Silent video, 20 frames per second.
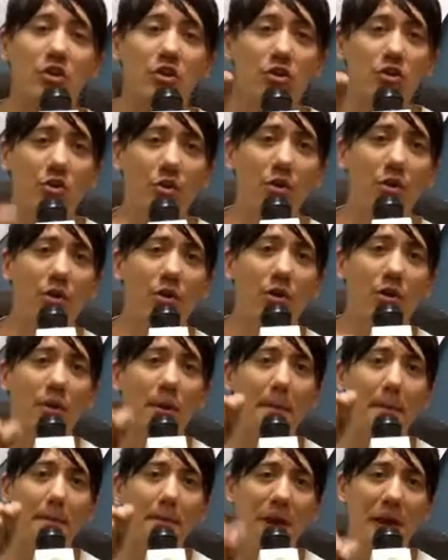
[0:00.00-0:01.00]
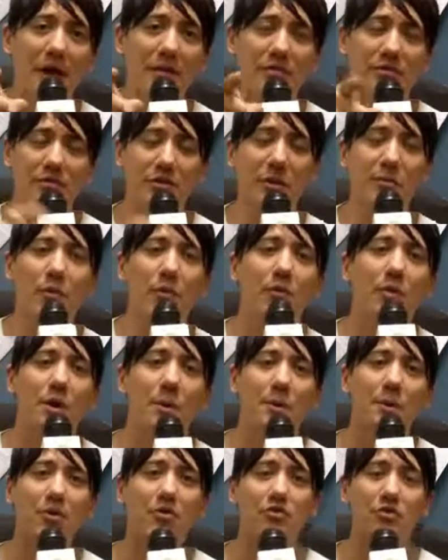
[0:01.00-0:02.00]
your best number
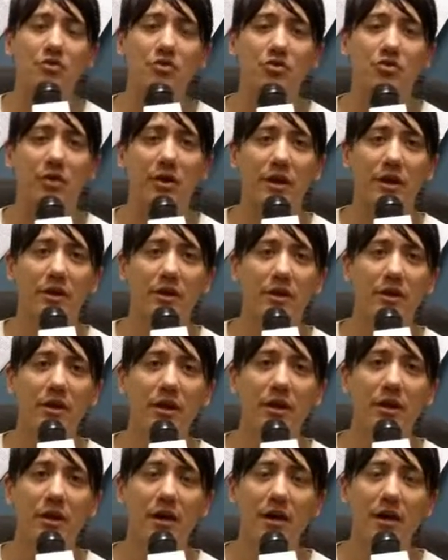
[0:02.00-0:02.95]
one personal trainer